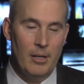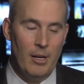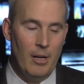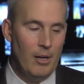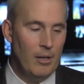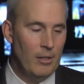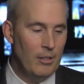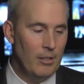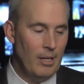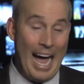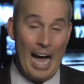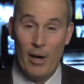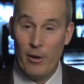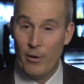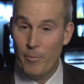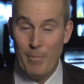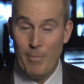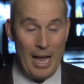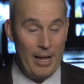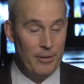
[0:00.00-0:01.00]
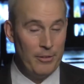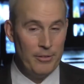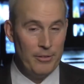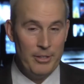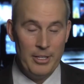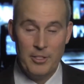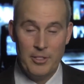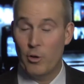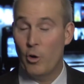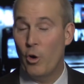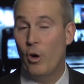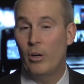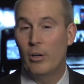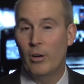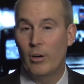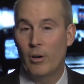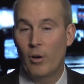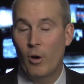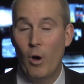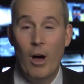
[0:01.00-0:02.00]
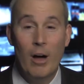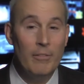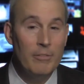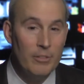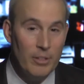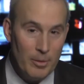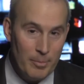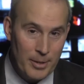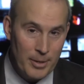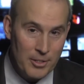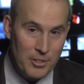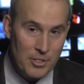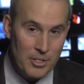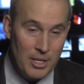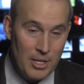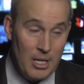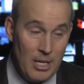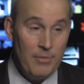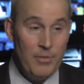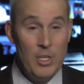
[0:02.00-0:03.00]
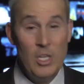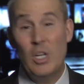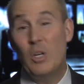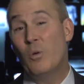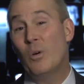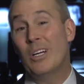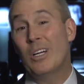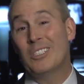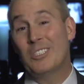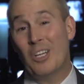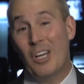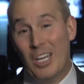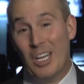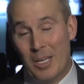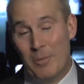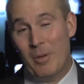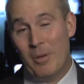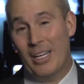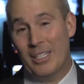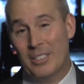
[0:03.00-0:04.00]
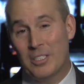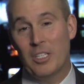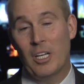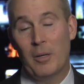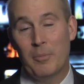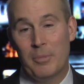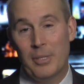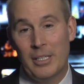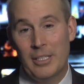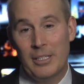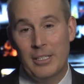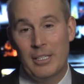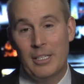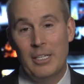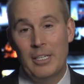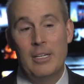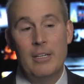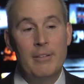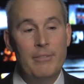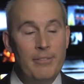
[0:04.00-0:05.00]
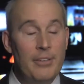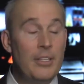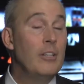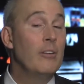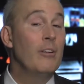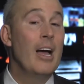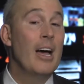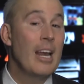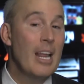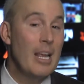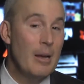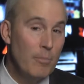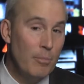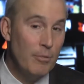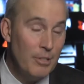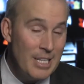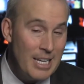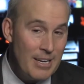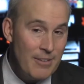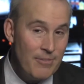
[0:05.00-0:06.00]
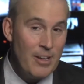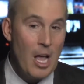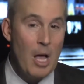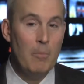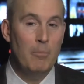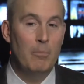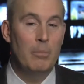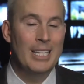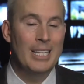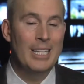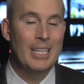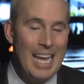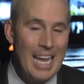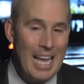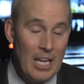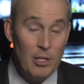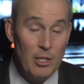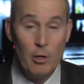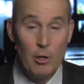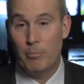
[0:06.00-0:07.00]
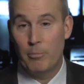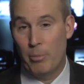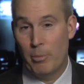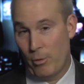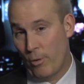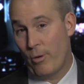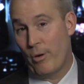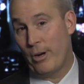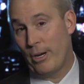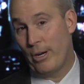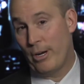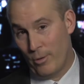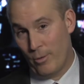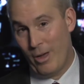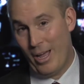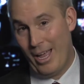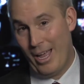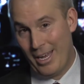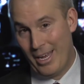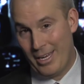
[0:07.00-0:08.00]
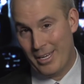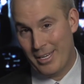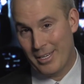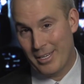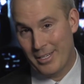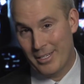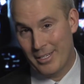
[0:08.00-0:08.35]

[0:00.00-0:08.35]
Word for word: uh, out of boundaries, or, or off limits. If you don't want to talk about something, figure out a brief, bland, boring way